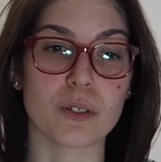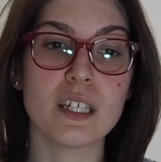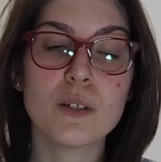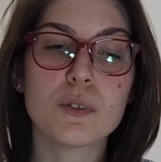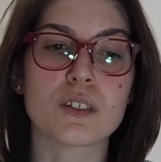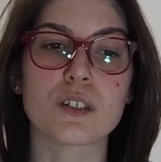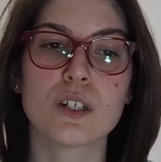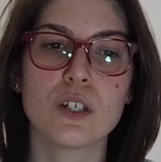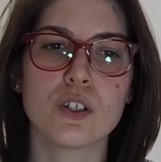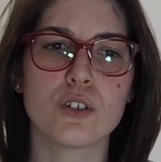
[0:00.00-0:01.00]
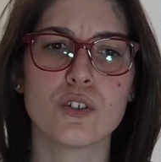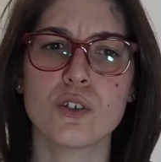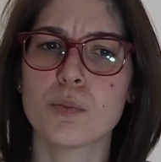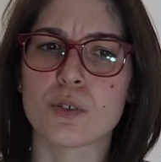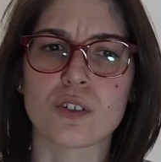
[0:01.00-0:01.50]
He was
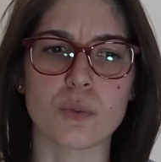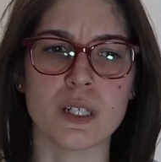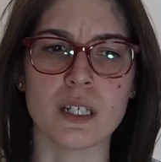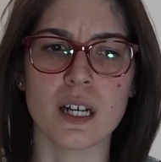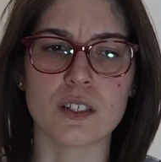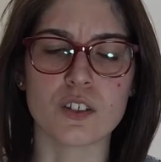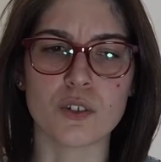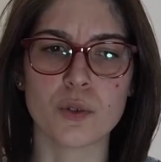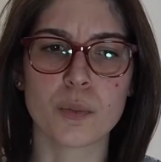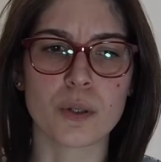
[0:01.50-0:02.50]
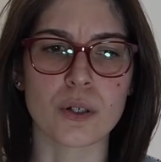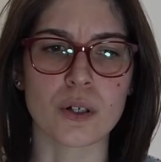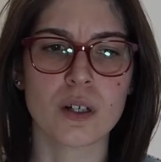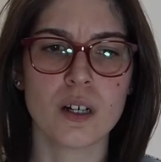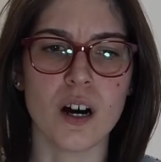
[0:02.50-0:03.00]
super sweet and super
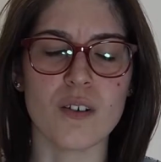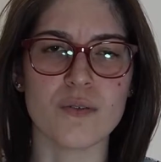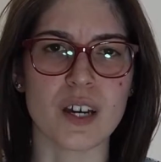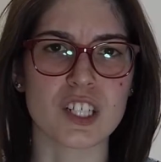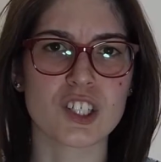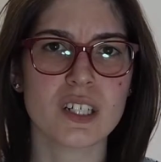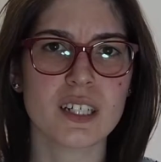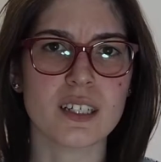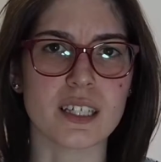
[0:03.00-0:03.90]
affectionate.